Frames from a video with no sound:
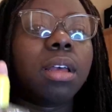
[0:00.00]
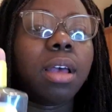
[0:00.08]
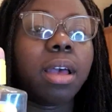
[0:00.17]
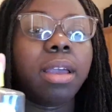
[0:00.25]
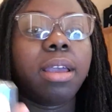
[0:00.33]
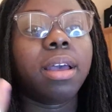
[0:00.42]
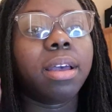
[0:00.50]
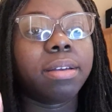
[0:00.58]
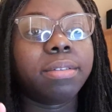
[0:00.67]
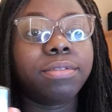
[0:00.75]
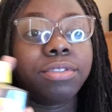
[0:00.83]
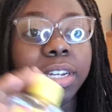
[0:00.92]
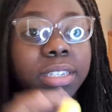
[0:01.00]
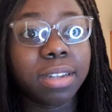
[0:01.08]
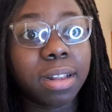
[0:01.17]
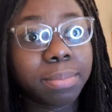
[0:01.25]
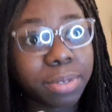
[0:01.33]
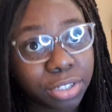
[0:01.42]
I have dry
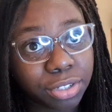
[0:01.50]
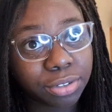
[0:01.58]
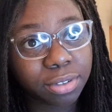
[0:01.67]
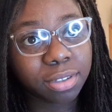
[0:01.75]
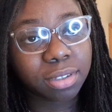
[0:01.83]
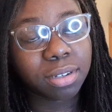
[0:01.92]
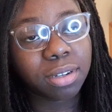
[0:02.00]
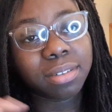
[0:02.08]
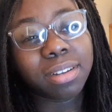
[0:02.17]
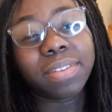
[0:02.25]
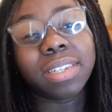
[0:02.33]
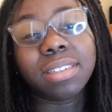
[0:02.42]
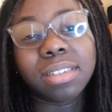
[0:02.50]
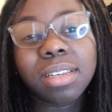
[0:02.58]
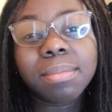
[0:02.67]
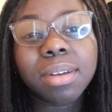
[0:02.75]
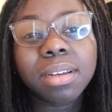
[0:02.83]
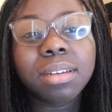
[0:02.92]
scalp issues because I have
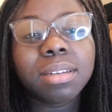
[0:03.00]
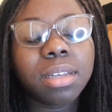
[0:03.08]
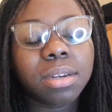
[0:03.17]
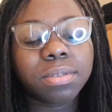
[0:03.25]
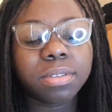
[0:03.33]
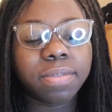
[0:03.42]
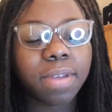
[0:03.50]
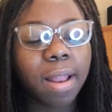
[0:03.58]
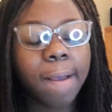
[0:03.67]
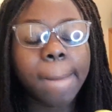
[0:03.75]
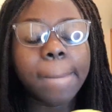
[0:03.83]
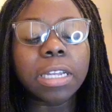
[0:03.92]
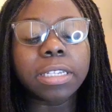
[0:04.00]
eczema, you know, stuff like that.